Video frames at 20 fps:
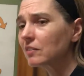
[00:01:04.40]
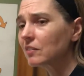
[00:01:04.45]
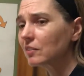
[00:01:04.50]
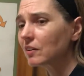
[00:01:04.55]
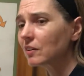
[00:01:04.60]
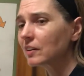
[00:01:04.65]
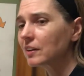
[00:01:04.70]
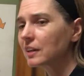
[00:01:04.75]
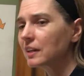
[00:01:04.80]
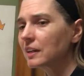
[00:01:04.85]

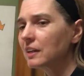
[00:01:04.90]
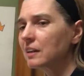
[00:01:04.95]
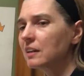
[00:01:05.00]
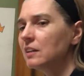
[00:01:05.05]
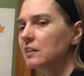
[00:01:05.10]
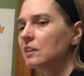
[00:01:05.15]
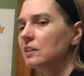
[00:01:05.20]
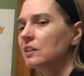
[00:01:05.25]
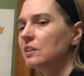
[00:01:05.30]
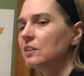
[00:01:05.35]
starting
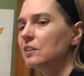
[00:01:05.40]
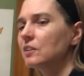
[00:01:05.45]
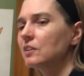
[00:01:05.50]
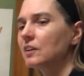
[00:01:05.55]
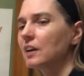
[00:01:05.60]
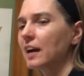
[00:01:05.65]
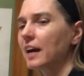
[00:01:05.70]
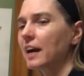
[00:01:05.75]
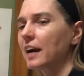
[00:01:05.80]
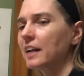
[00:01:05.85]
your
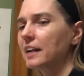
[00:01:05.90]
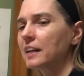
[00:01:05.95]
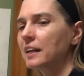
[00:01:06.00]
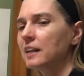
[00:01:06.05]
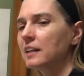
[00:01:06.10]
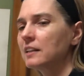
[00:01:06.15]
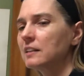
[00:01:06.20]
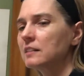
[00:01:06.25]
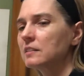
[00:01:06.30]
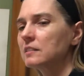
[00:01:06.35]

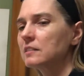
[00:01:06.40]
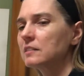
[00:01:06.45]
adding,